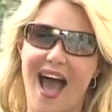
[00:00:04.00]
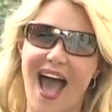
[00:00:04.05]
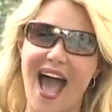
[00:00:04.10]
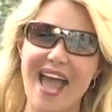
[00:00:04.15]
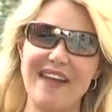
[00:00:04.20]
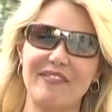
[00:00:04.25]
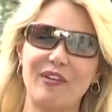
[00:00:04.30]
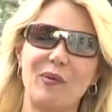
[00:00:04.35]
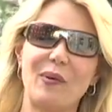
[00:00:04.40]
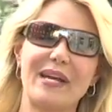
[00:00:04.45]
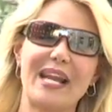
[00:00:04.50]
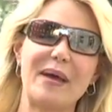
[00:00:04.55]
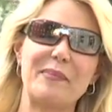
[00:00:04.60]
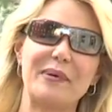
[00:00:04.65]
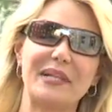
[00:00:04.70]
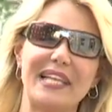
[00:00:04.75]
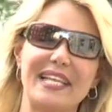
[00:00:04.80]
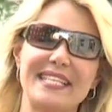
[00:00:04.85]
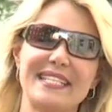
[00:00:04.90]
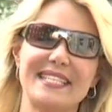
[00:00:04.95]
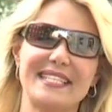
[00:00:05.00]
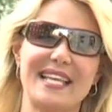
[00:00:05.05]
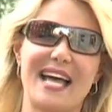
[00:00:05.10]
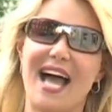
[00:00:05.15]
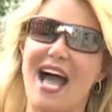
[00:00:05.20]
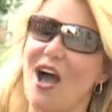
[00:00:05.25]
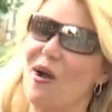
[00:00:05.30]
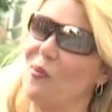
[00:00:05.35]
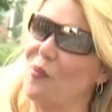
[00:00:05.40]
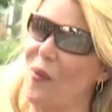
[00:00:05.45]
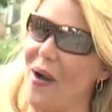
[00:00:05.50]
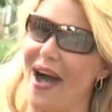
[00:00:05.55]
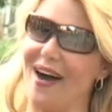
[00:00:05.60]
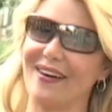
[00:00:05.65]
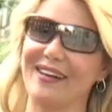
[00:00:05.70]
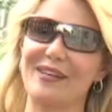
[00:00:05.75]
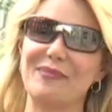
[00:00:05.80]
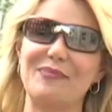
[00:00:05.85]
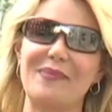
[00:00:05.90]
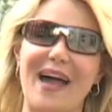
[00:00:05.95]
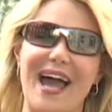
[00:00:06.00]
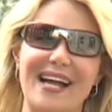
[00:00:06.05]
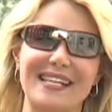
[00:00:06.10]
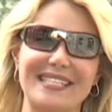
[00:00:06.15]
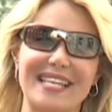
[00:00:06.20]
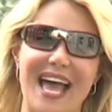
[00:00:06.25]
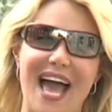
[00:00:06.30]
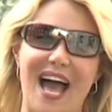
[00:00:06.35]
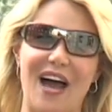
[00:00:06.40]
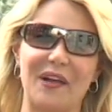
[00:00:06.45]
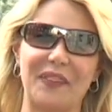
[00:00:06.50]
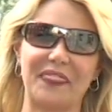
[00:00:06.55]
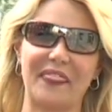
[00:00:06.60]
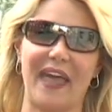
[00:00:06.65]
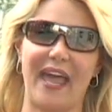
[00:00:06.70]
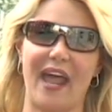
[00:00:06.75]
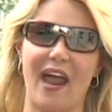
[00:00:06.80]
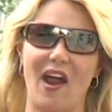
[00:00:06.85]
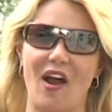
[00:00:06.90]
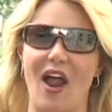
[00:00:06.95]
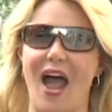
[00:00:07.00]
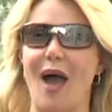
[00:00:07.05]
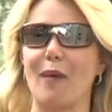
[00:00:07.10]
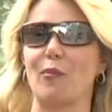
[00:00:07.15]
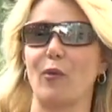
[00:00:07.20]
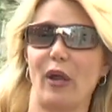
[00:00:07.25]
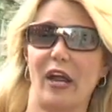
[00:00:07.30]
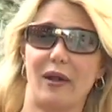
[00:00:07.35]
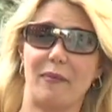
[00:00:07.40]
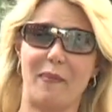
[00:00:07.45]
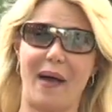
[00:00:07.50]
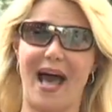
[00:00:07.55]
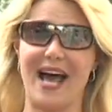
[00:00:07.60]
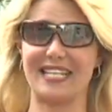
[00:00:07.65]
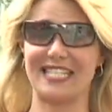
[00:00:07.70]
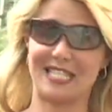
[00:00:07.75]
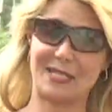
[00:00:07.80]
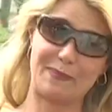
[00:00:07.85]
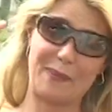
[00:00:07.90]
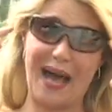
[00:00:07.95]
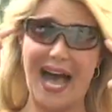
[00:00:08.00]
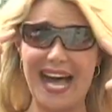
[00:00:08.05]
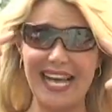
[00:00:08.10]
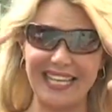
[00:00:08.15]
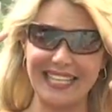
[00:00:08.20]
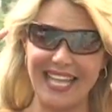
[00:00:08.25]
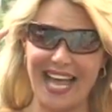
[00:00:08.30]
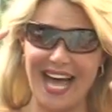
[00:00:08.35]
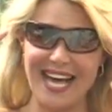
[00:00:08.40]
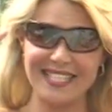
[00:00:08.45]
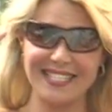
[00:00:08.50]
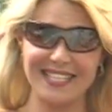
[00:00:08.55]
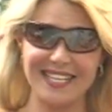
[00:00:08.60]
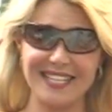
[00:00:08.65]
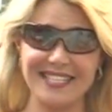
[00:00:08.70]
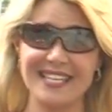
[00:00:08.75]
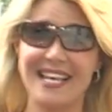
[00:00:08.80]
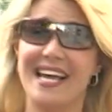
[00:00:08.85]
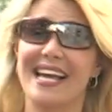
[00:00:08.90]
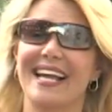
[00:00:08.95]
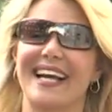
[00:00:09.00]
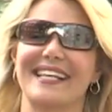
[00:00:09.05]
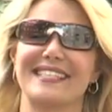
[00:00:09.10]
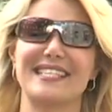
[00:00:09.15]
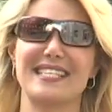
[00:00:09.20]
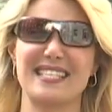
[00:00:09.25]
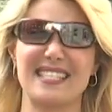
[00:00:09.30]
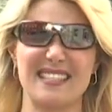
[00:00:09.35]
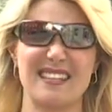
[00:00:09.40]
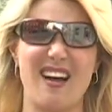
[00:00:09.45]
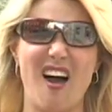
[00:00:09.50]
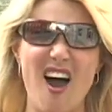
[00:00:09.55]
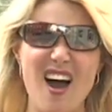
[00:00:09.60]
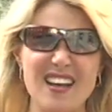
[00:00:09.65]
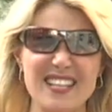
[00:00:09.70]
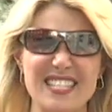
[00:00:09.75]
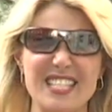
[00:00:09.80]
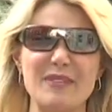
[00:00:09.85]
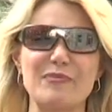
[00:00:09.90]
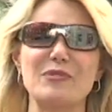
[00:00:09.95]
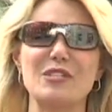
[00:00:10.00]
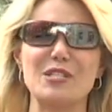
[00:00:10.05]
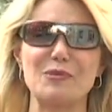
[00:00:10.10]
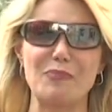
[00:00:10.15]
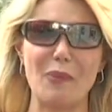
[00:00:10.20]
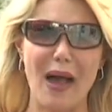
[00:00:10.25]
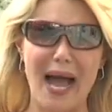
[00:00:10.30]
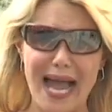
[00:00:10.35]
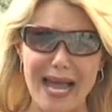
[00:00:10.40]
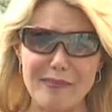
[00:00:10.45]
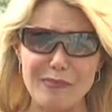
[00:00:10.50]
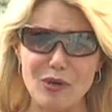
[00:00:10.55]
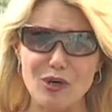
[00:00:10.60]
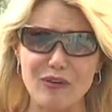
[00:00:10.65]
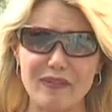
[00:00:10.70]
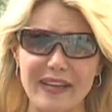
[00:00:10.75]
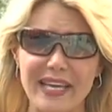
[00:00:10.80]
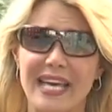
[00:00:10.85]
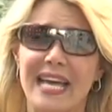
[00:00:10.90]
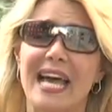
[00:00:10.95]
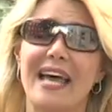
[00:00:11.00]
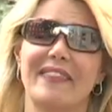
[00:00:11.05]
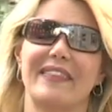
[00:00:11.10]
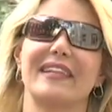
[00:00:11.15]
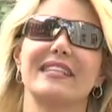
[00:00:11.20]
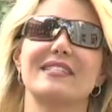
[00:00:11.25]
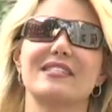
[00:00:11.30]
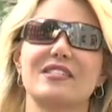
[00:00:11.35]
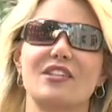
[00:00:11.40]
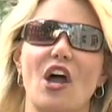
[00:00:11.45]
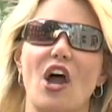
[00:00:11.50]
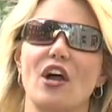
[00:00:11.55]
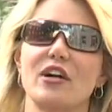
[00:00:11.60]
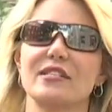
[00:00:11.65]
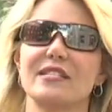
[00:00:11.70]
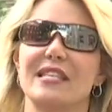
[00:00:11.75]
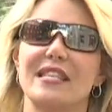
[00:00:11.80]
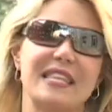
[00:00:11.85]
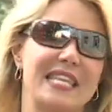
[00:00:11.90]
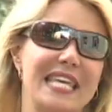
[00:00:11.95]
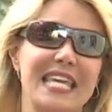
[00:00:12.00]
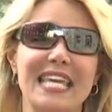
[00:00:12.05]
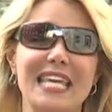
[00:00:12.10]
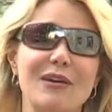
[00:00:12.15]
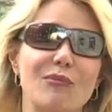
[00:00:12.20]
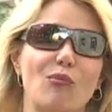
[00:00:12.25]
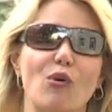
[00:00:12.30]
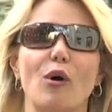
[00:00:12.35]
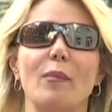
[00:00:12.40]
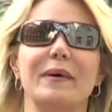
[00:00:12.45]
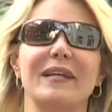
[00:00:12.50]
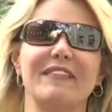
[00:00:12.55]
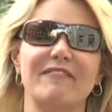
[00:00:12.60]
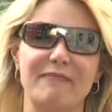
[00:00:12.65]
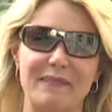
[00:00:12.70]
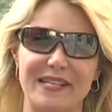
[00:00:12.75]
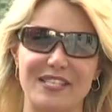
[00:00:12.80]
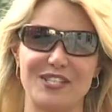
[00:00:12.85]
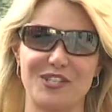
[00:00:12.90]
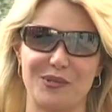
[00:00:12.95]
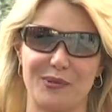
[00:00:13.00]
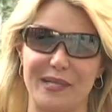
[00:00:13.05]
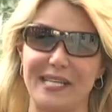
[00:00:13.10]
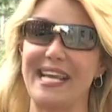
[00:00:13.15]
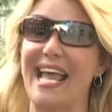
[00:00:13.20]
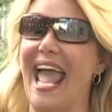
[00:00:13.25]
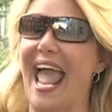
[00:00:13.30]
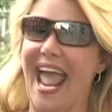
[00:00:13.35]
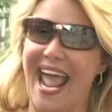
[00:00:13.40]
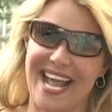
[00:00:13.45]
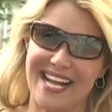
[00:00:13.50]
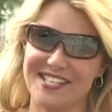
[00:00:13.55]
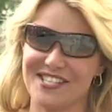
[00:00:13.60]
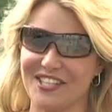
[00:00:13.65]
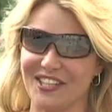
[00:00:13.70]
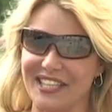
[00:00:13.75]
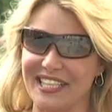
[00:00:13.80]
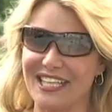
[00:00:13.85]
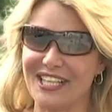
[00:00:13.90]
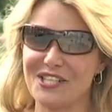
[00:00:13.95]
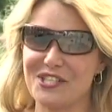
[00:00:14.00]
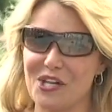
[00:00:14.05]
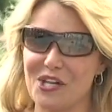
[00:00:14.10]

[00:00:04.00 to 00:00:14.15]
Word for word: Hi everyone, I'm Melissa. Welcome back to Out There. I'm wearing my spy glasses because this is an awesome spy movie that stars the woman of mystery, Angelina